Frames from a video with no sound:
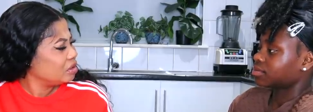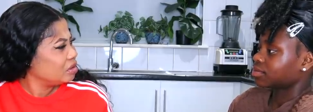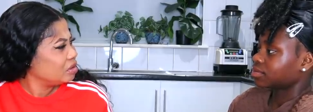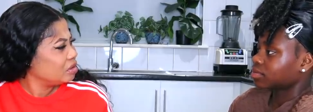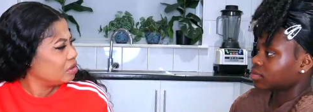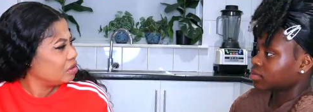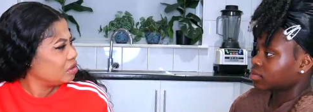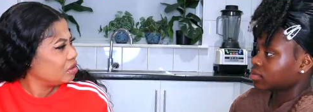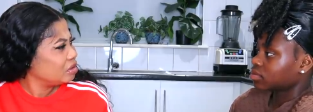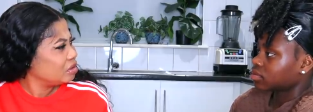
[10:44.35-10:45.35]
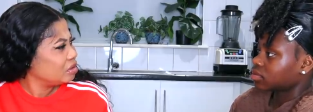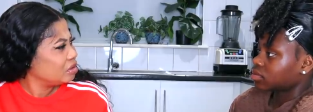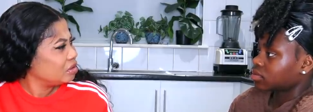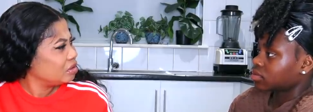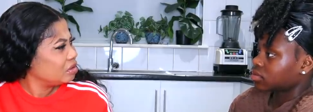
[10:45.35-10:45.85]

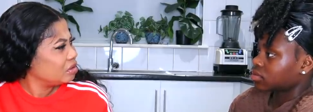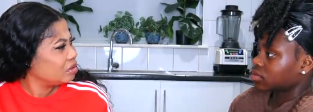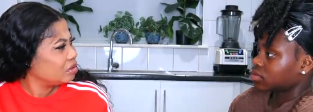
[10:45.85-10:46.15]
Nobody speaks.